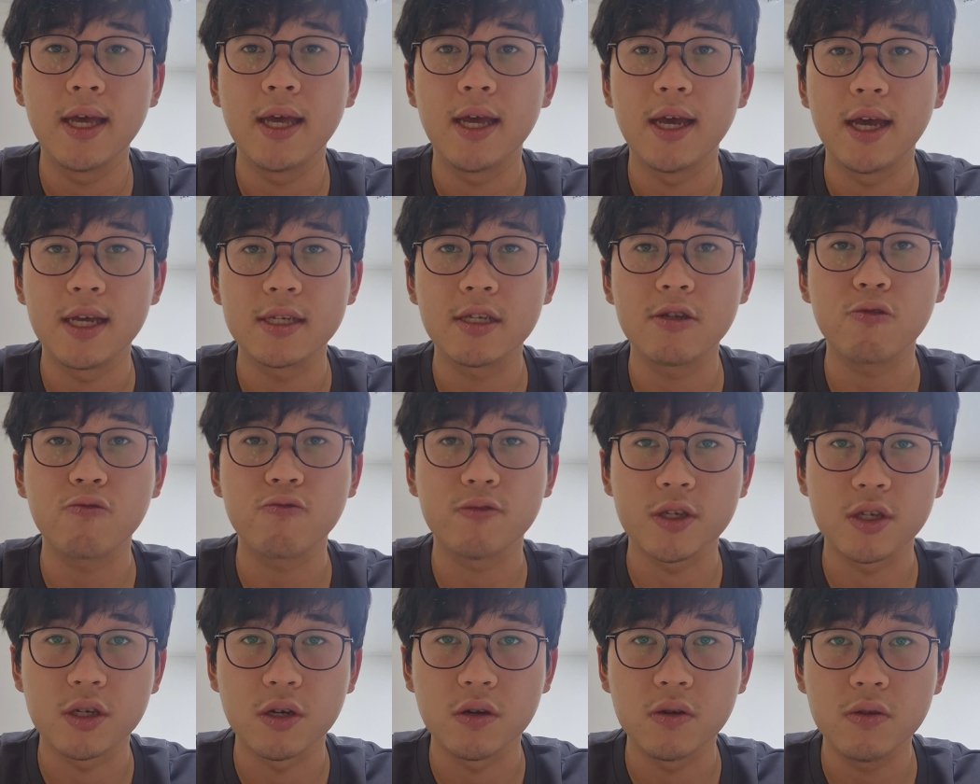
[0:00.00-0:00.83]
As a
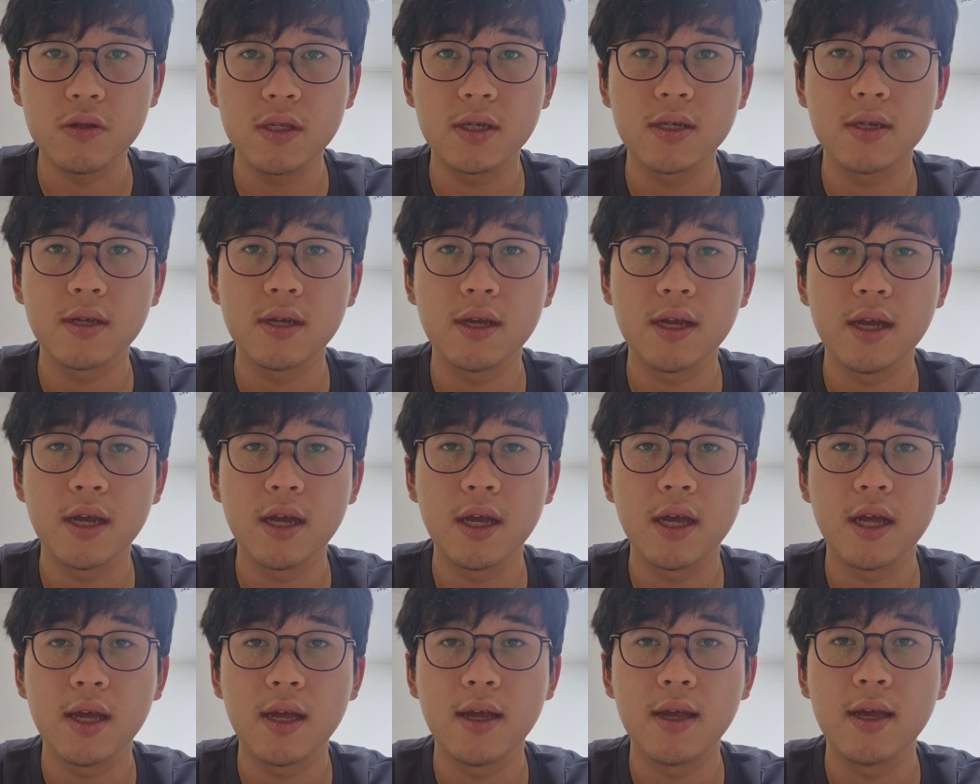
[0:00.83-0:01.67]
result,
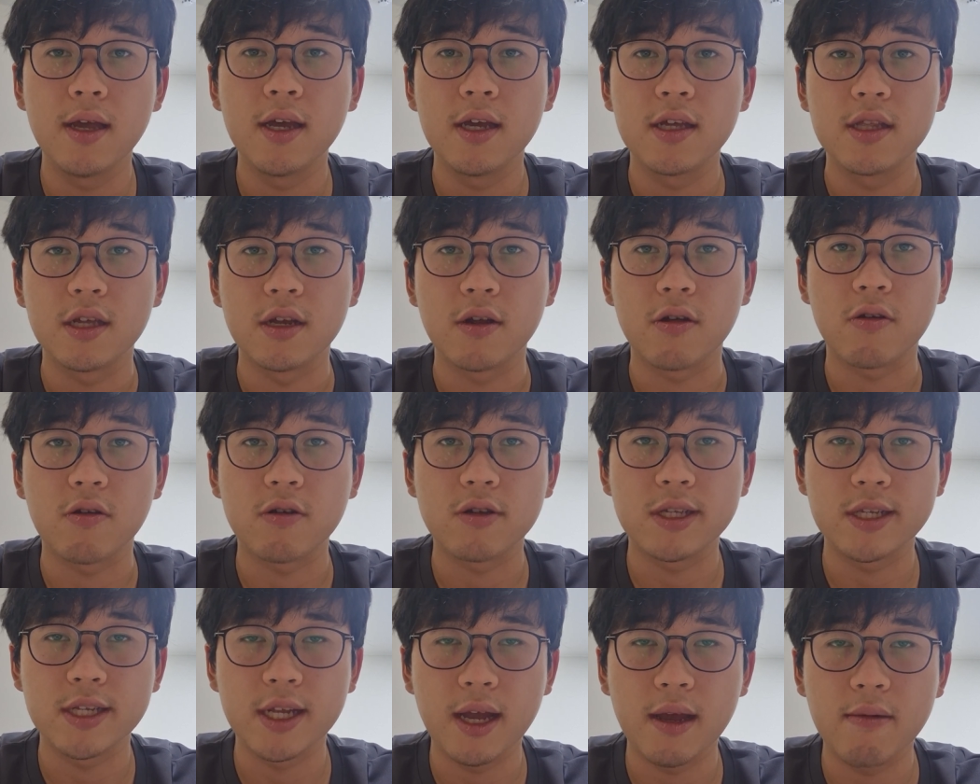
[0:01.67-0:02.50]
there are
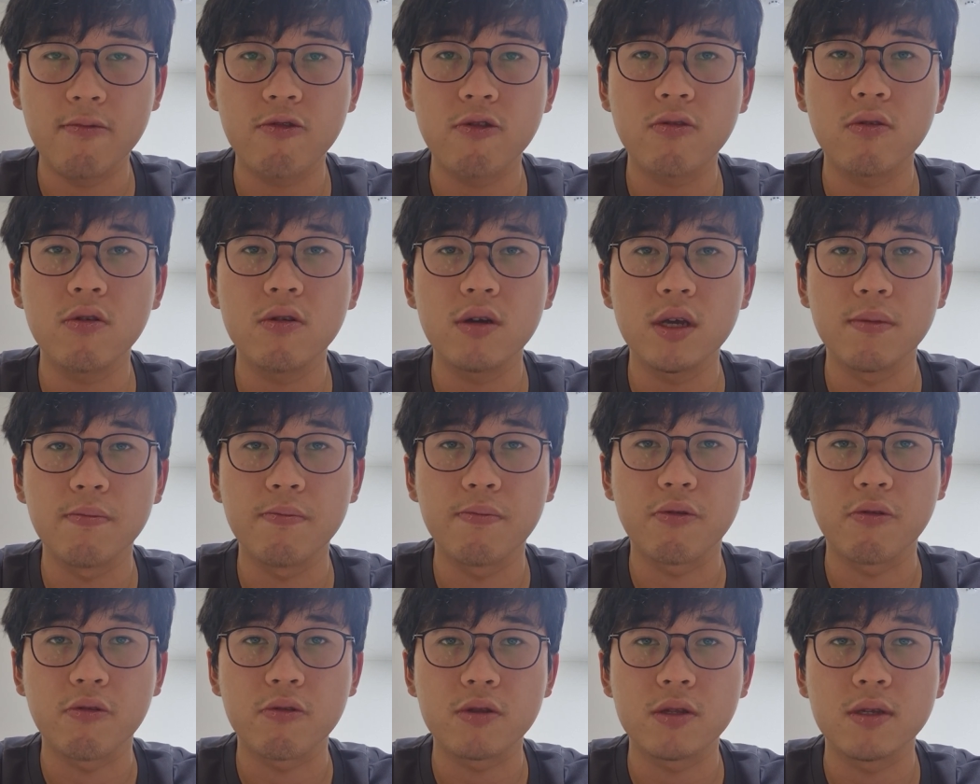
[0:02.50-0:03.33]
several
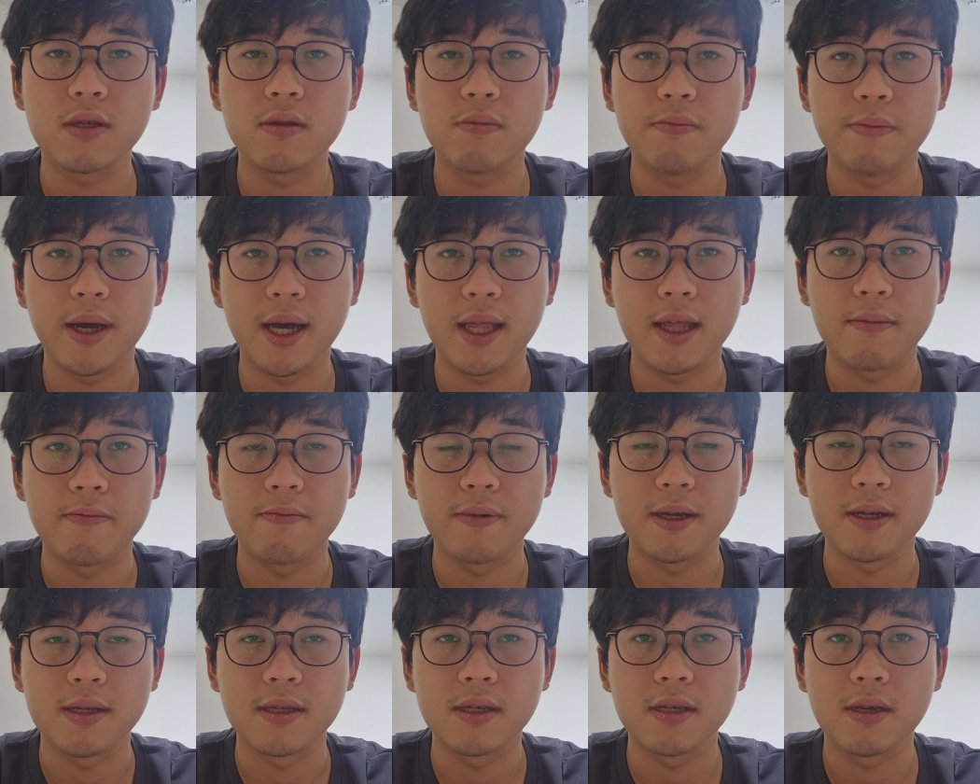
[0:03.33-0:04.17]
important
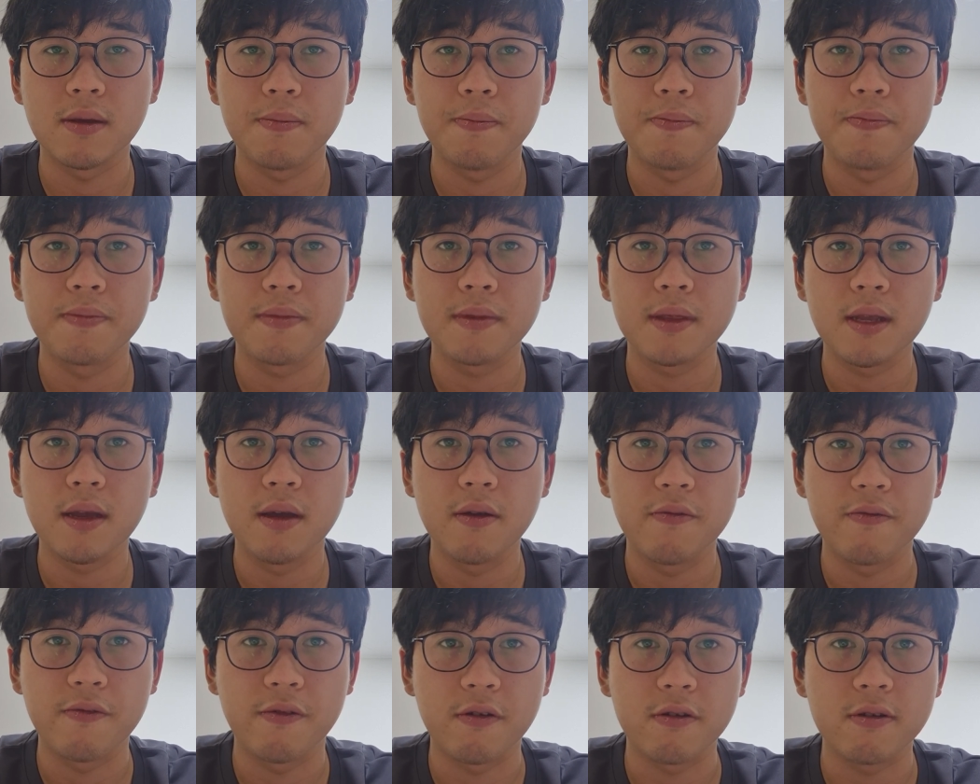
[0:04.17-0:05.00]
benefits.
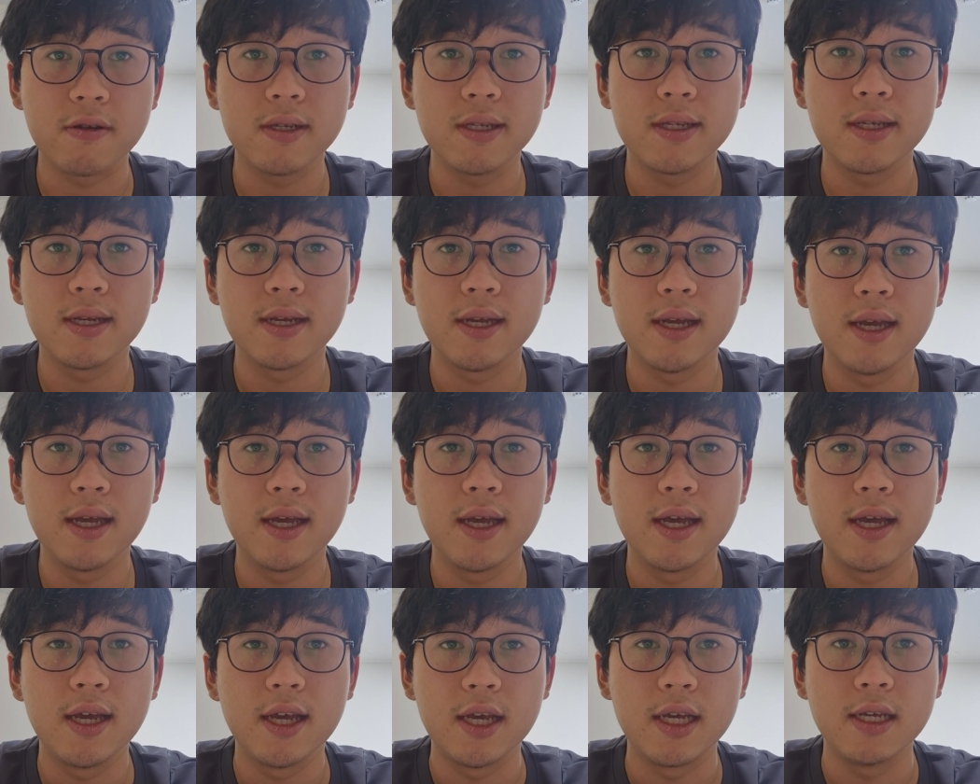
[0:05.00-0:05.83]
First,
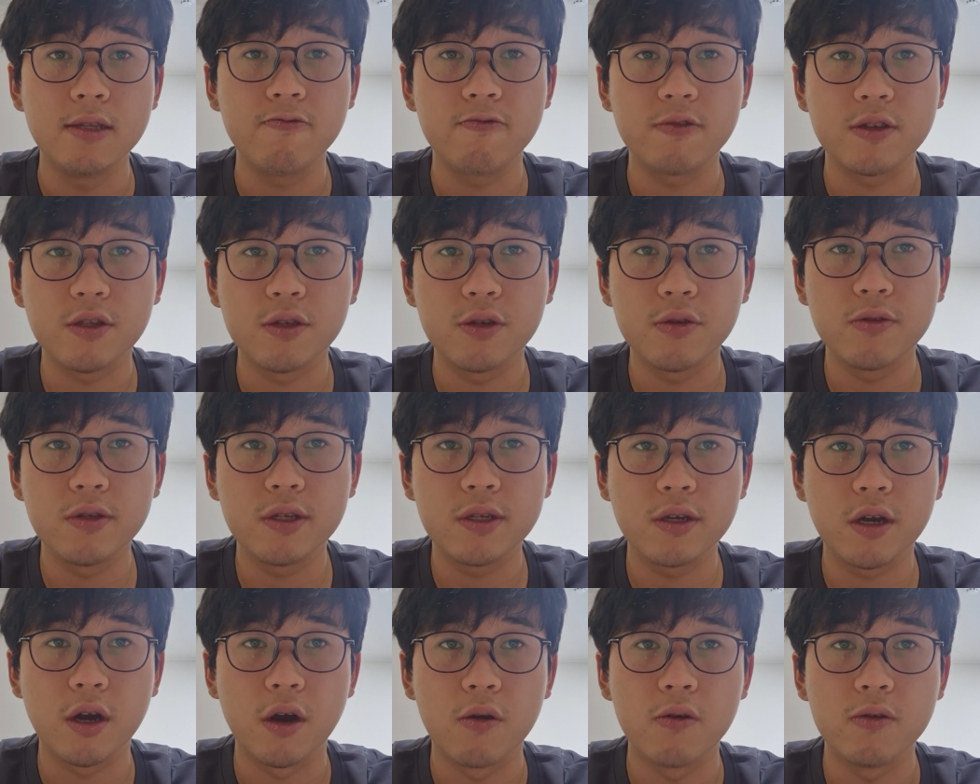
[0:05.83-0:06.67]
it reduces
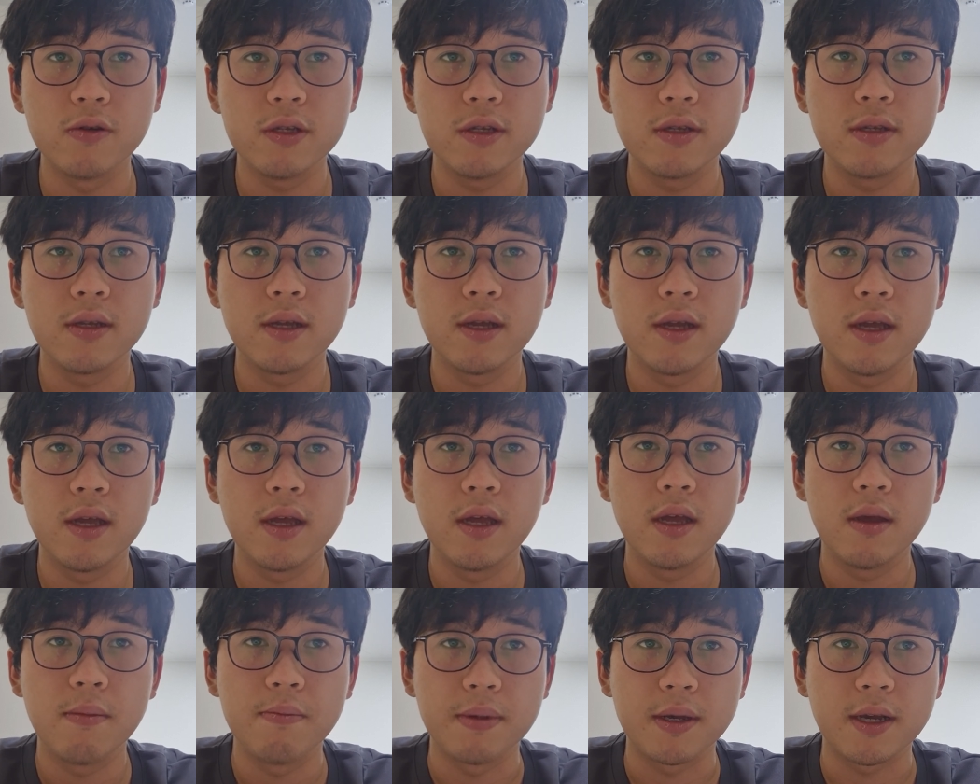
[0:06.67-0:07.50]
costs
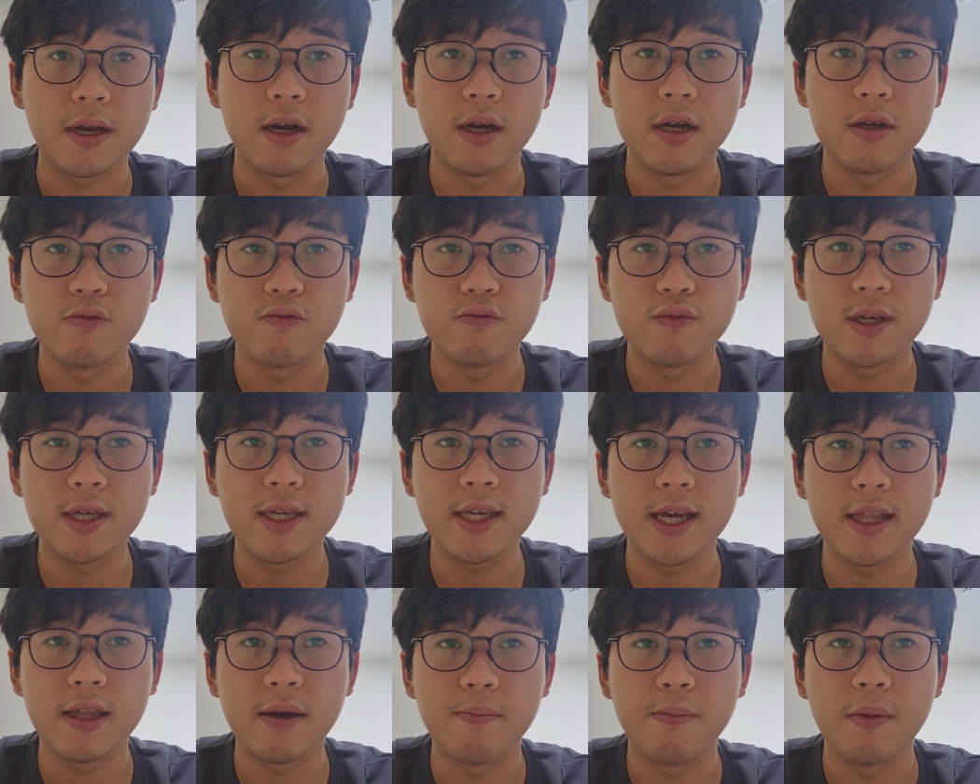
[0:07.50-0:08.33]
because we
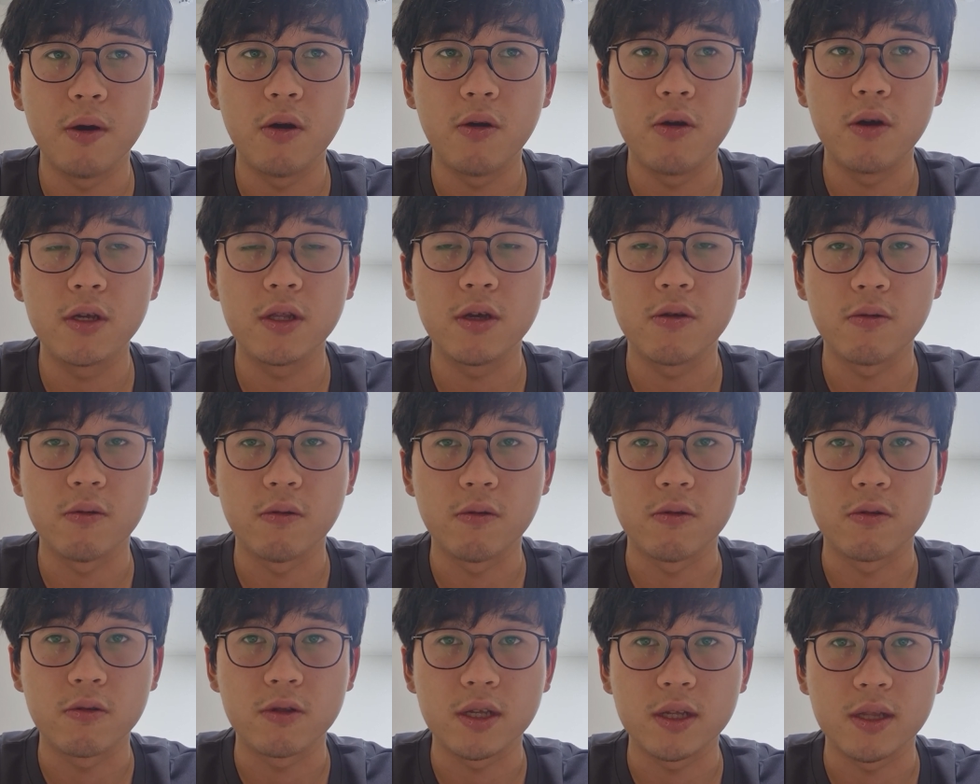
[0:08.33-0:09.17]
can avoid
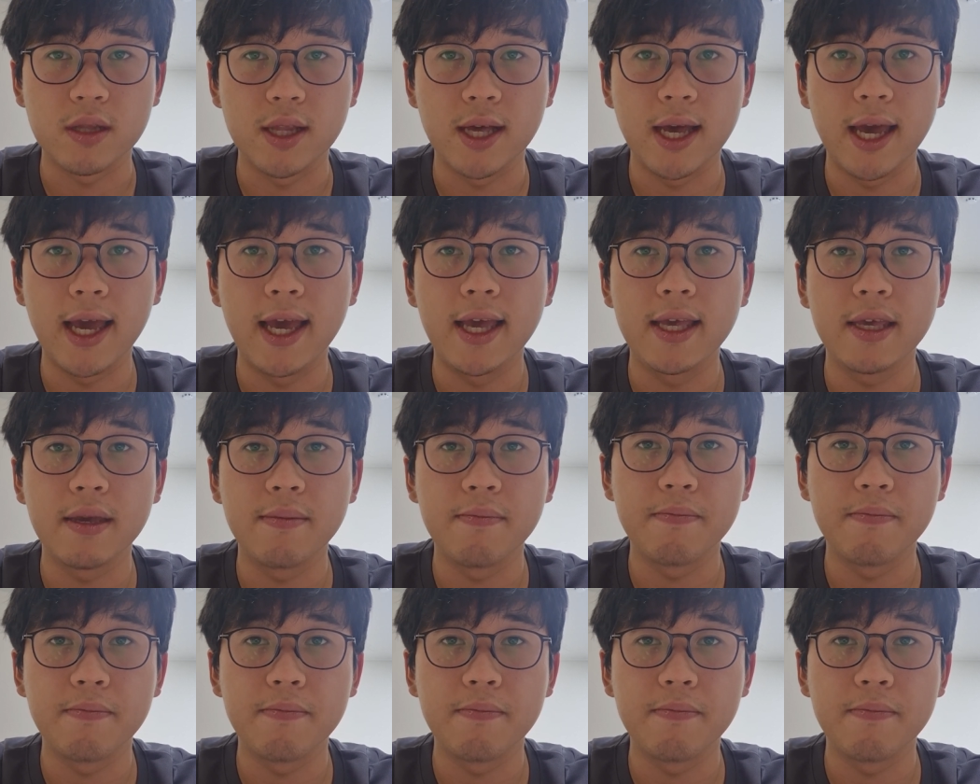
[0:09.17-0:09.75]
or delay